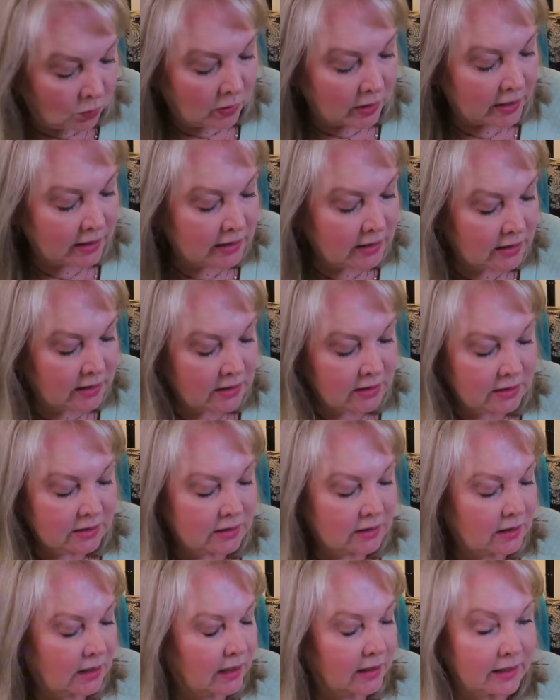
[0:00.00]
one,
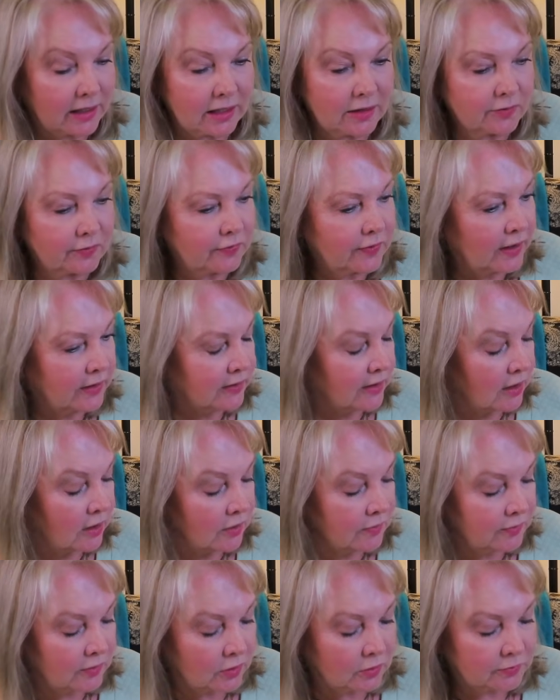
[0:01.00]
I can't find the
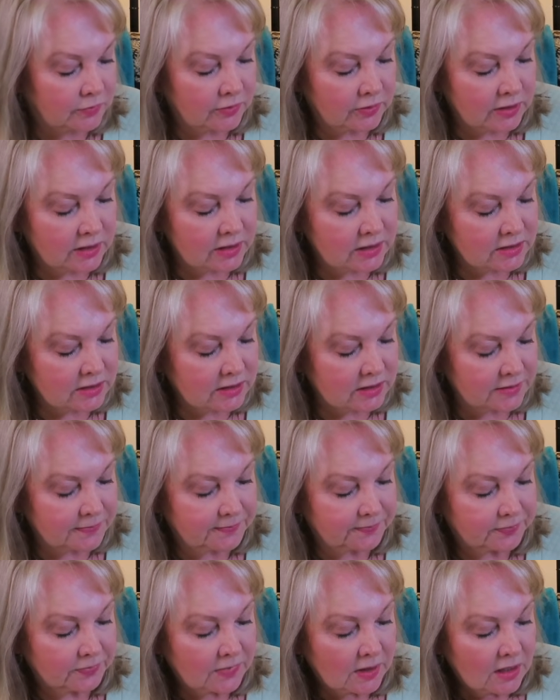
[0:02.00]
envelope for this,
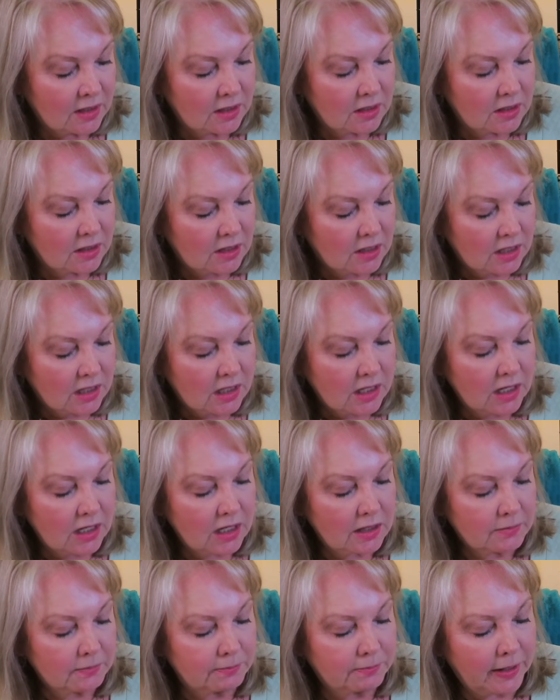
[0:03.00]

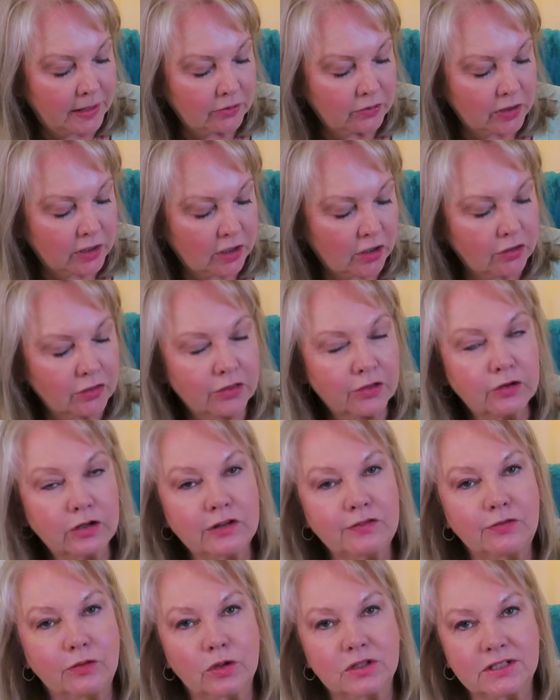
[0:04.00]
Butterick
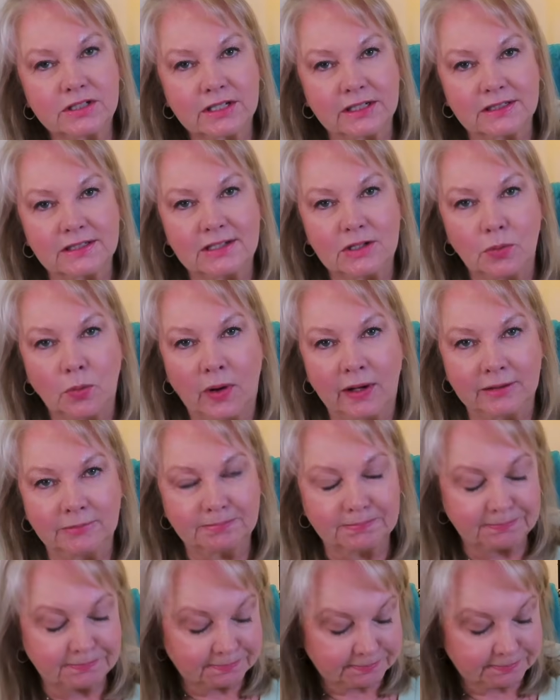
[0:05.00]
3461.